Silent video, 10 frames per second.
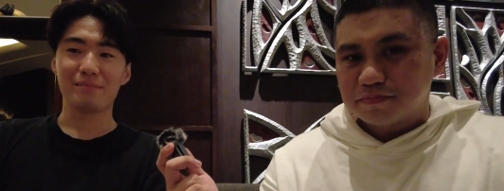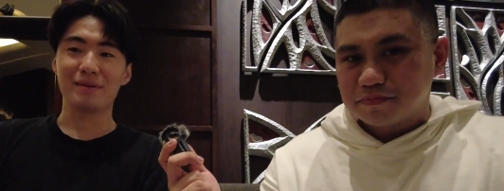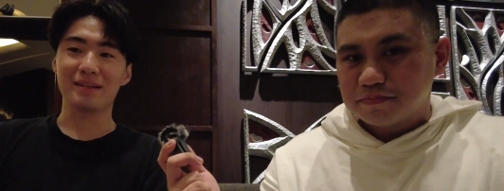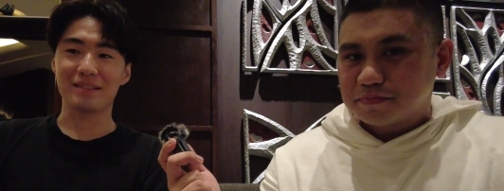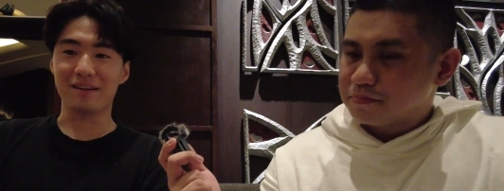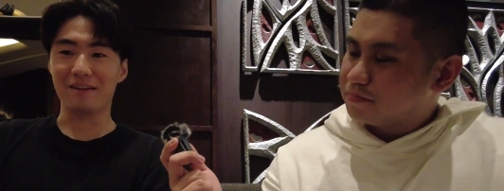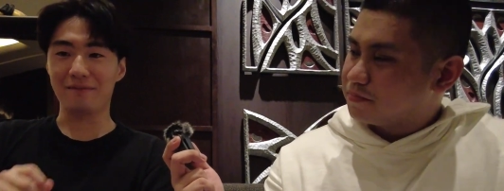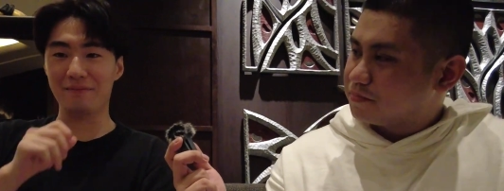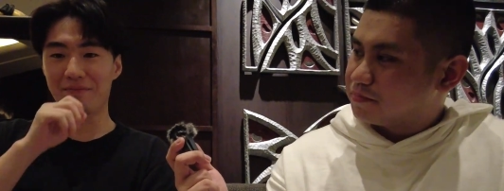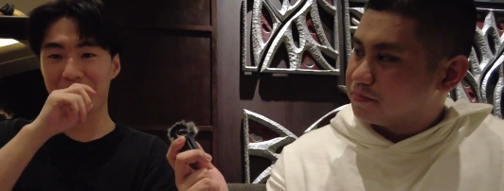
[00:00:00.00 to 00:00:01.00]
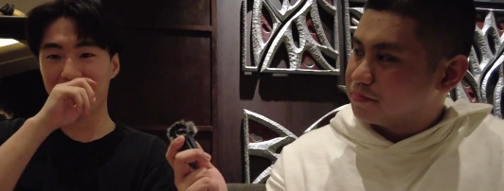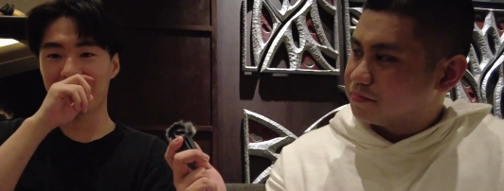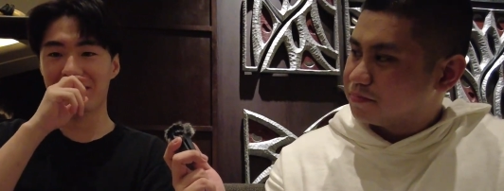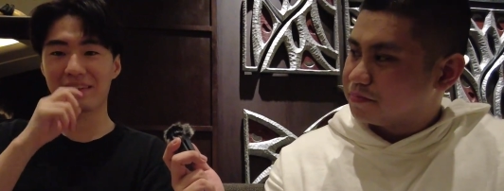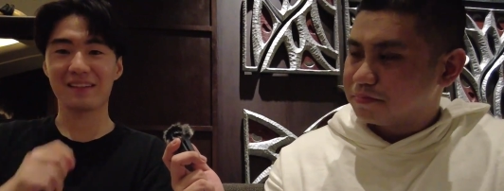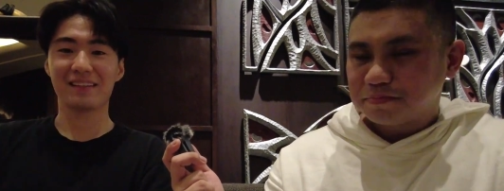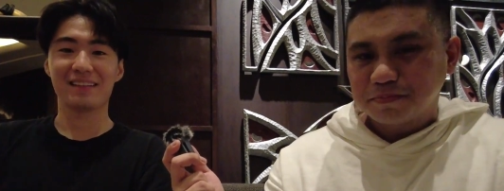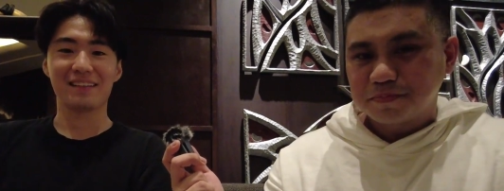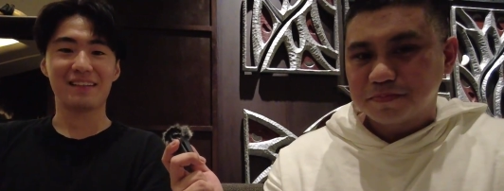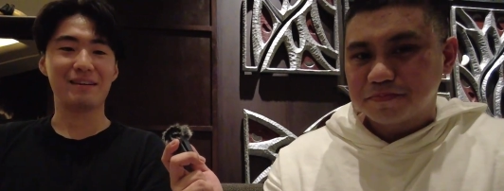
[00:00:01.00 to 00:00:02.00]
Speaker 1: please, um,
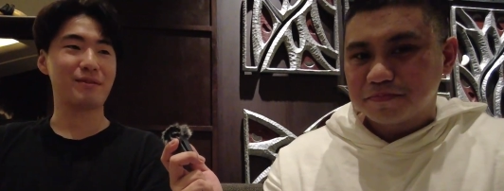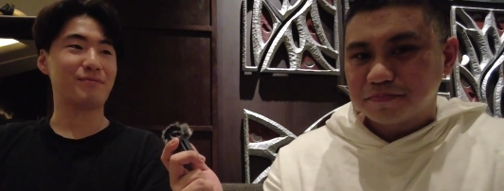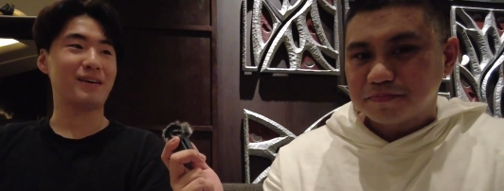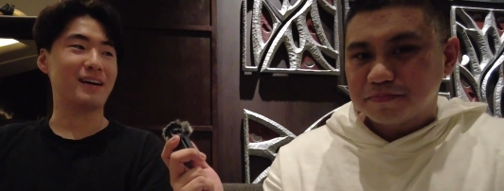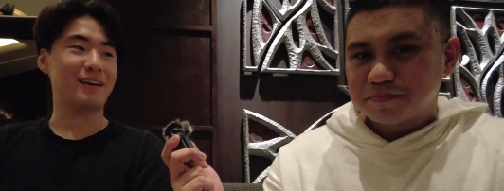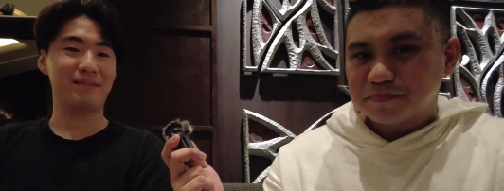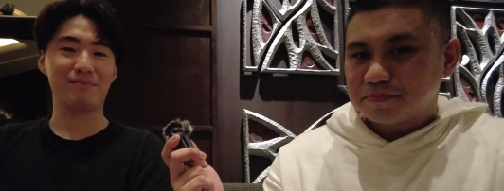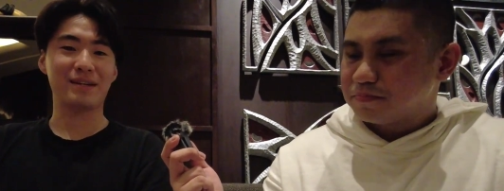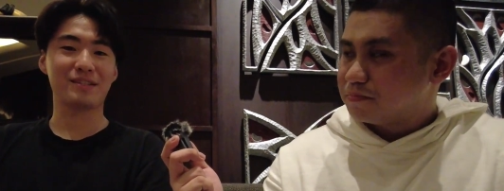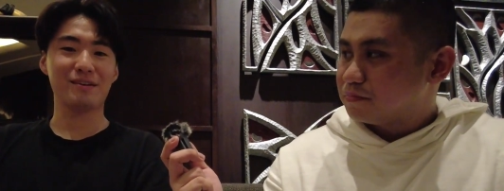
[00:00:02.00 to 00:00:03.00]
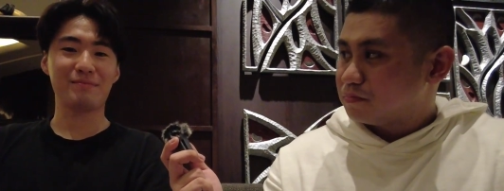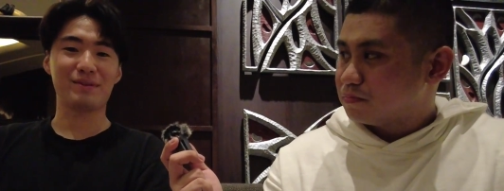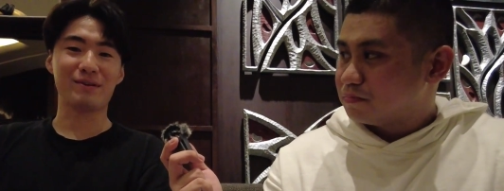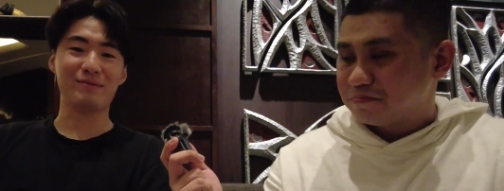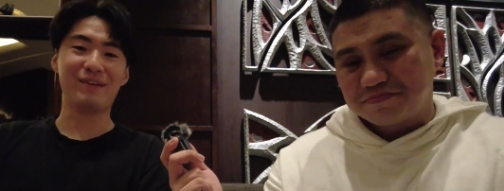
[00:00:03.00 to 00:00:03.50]
even if I mess up, don't